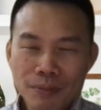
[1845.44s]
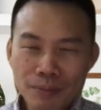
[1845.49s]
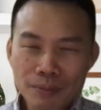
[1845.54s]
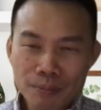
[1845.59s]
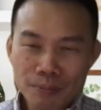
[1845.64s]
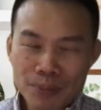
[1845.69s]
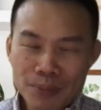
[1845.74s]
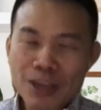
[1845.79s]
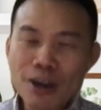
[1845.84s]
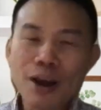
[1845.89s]

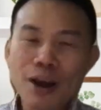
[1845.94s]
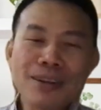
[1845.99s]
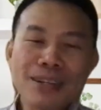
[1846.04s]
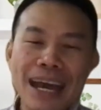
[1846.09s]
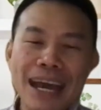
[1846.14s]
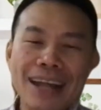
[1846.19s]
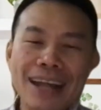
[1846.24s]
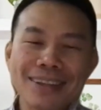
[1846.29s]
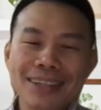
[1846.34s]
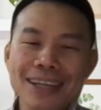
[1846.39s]
be on
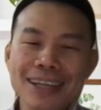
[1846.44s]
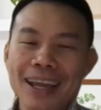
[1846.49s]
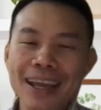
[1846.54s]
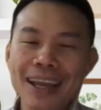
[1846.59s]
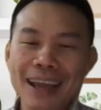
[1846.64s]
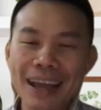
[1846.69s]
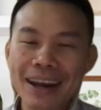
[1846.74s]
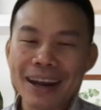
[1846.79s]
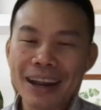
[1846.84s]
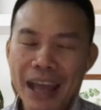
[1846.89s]
that day
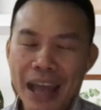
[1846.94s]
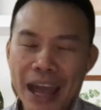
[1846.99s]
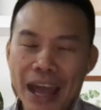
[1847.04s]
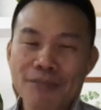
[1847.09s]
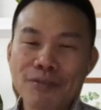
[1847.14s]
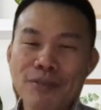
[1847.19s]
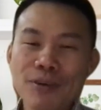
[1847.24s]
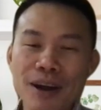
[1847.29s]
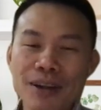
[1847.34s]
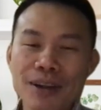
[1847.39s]
and
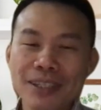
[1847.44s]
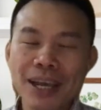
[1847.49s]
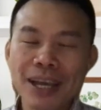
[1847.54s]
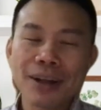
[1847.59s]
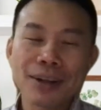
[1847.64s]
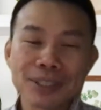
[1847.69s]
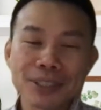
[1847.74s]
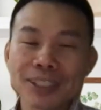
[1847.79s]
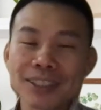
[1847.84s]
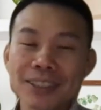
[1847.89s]
have God
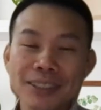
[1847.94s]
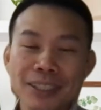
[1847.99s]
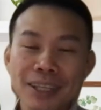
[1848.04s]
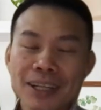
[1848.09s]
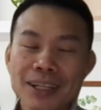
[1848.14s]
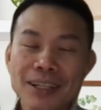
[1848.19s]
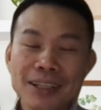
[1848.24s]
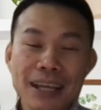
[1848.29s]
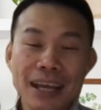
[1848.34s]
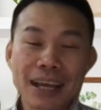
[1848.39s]
tell us
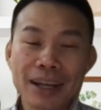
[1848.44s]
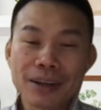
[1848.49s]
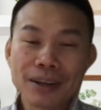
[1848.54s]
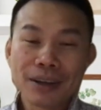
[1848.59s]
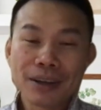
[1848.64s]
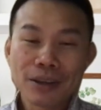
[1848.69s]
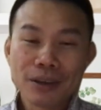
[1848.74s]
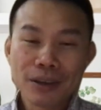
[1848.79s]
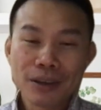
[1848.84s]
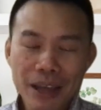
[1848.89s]
that,
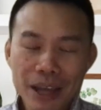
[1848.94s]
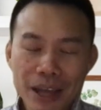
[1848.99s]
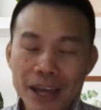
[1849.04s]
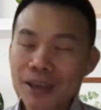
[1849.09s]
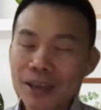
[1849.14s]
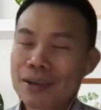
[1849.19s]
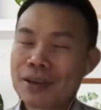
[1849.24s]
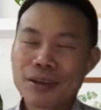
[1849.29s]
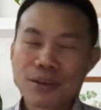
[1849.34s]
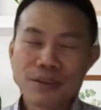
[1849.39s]

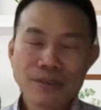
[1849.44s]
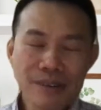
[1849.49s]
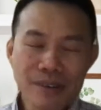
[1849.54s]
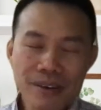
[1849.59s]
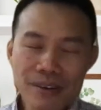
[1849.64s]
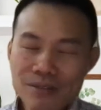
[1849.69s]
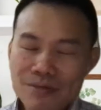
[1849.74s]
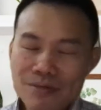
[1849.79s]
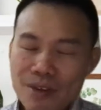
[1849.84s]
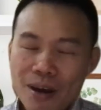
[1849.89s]
hey,
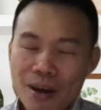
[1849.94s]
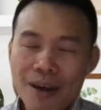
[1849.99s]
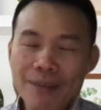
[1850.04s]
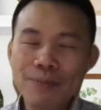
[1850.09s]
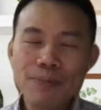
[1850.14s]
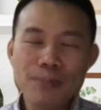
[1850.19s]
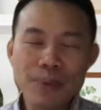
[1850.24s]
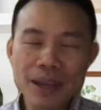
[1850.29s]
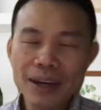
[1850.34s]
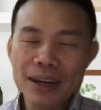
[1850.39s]
you
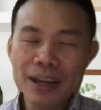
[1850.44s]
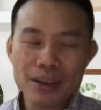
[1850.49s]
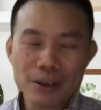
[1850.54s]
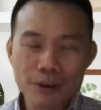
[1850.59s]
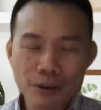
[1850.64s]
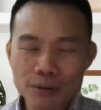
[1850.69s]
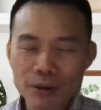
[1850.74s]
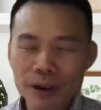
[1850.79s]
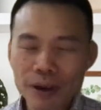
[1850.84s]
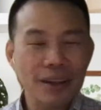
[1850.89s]
have been a
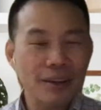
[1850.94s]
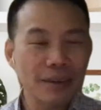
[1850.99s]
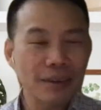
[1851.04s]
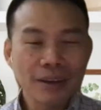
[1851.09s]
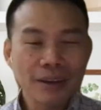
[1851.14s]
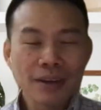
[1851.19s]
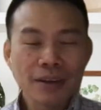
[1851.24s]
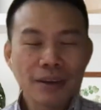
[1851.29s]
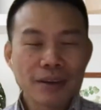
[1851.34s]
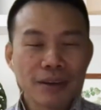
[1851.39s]
great
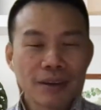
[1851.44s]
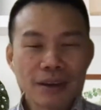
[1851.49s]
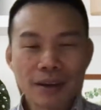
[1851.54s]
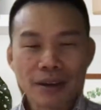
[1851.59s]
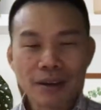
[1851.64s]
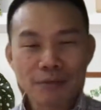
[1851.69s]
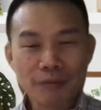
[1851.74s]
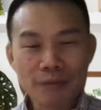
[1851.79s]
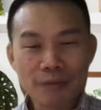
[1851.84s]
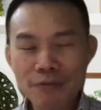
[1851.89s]

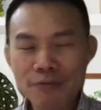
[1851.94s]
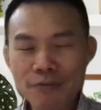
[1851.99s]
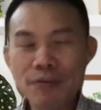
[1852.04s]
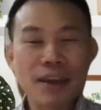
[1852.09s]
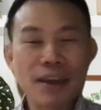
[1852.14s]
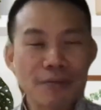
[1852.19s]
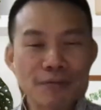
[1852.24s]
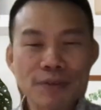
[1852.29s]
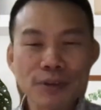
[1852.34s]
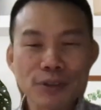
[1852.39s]
and
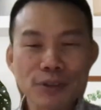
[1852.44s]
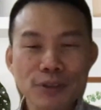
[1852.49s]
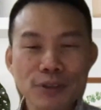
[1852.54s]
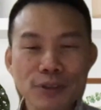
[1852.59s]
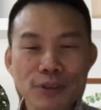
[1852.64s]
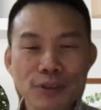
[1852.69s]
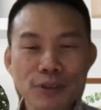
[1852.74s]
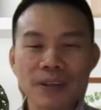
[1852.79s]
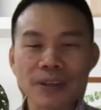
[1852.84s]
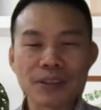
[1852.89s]
faithful
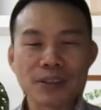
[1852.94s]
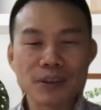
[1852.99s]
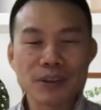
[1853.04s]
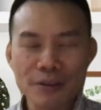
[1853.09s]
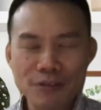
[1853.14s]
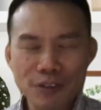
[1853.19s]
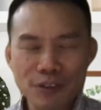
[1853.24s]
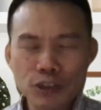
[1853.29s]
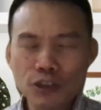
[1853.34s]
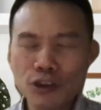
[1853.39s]
servant. You
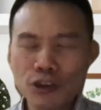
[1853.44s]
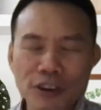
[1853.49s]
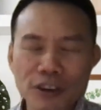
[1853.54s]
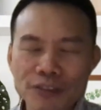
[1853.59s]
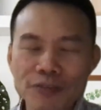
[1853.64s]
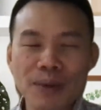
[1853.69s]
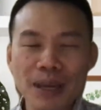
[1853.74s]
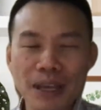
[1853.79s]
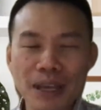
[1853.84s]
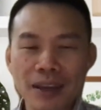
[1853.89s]
have
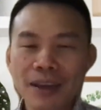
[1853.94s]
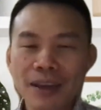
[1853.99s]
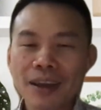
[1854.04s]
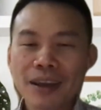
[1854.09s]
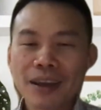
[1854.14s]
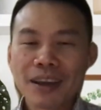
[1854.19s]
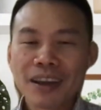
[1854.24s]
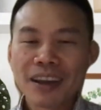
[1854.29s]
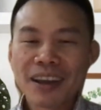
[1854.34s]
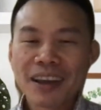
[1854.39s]
served me.
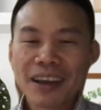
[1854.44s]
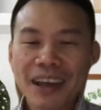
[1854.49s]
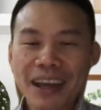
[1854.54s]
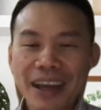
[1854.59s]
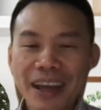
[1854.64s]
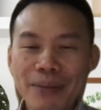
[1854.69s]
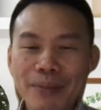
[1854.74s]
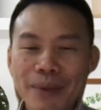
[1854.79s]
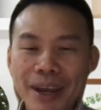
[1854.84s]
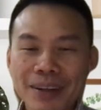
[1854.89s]

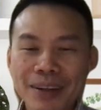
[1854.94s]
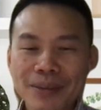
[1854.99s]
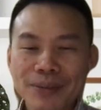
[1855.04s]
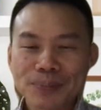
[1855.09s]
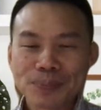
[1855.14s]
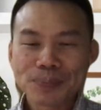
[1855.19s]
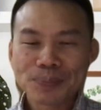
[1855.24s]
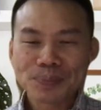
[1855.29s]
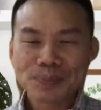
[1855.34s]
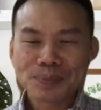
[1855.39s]
Amen.
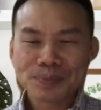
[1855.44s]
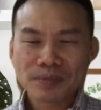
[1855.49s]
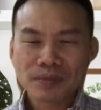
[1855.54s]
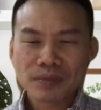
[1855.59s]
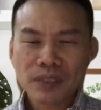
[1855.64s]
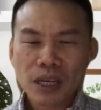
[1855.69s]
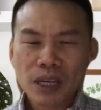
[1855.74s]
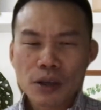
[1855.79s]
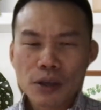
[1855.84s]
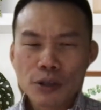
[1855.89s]

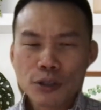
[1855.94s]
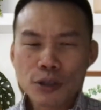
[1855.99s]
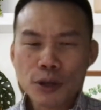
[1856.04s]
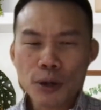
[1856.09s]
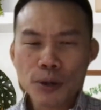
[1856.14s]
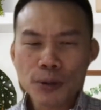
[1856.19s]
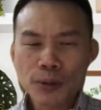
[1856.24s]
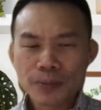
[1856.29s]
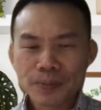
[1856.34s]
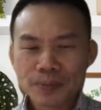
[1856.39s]

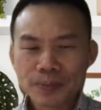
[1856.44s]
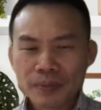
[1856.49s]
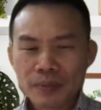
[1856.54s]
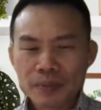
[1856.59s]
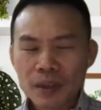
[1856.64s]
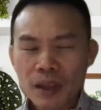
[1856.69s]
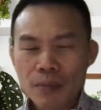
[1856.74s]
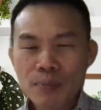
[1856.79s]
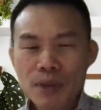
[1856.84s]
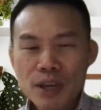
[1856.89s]
So,
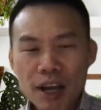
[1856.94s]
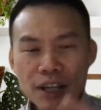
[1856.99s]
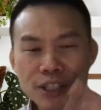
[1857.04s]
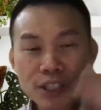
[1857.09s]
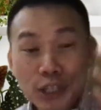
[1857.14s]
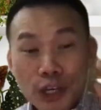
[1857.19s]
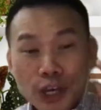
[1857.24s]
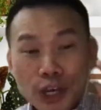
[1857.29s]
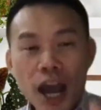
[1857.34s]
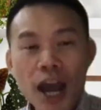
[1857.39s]
because
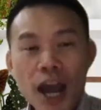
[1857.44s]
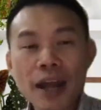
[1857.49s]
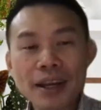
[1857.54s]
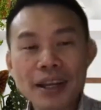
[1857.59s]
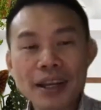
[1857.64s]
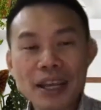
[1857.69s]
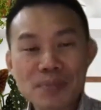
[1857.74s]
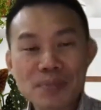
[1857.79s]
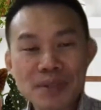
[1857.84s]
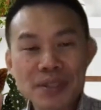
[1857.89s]
God
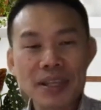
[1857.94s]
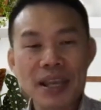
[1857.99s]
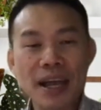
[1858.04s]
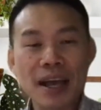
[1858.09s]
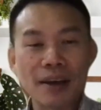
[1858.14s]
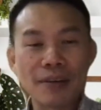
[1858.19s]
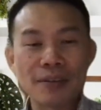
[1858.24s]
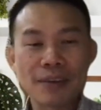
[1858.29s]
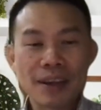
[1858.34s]
himself,